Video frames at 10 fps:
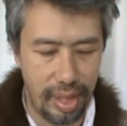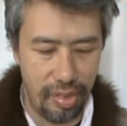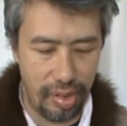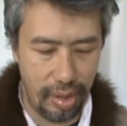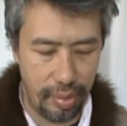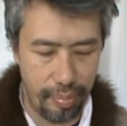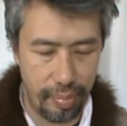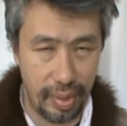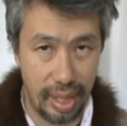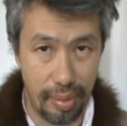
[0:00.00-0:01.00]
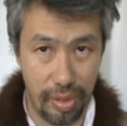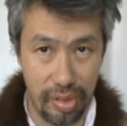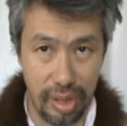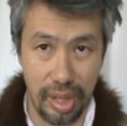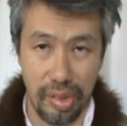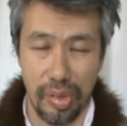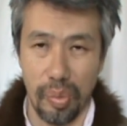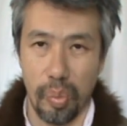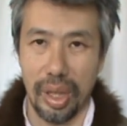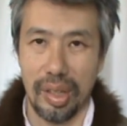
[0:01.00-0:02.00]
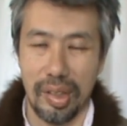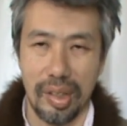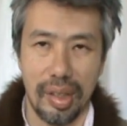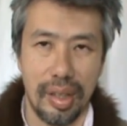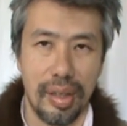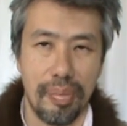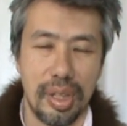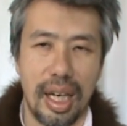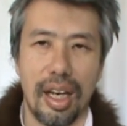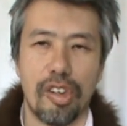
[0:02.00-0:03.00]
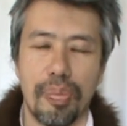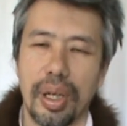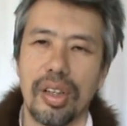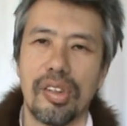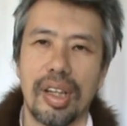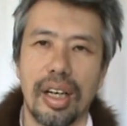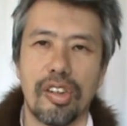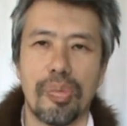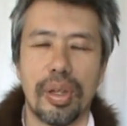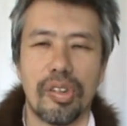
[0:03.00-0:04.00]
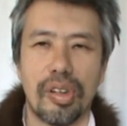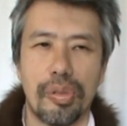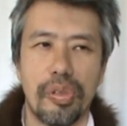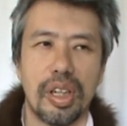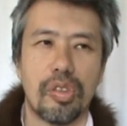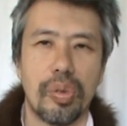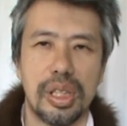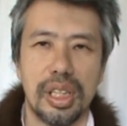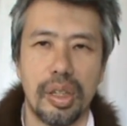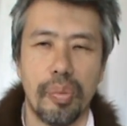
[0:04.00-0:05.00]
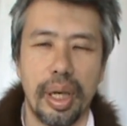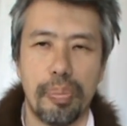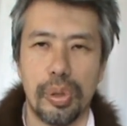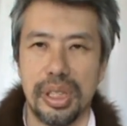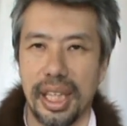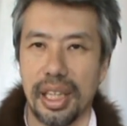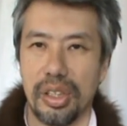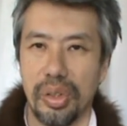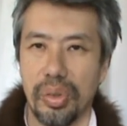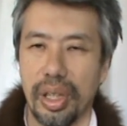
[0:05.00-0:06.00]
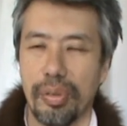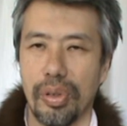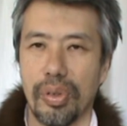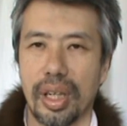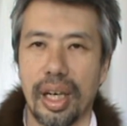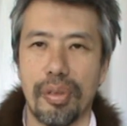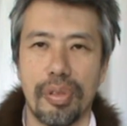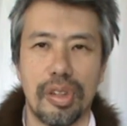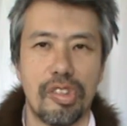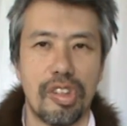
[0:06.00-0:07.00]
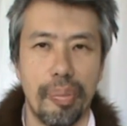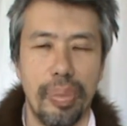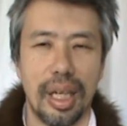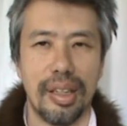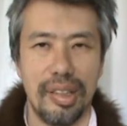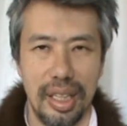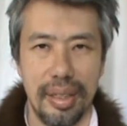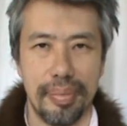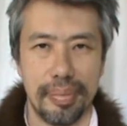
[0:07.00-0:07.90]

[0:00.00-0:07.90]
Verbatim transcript: So I will start with uh, talismans. Talismans are things which in a way protect you, give you a kind of a stability.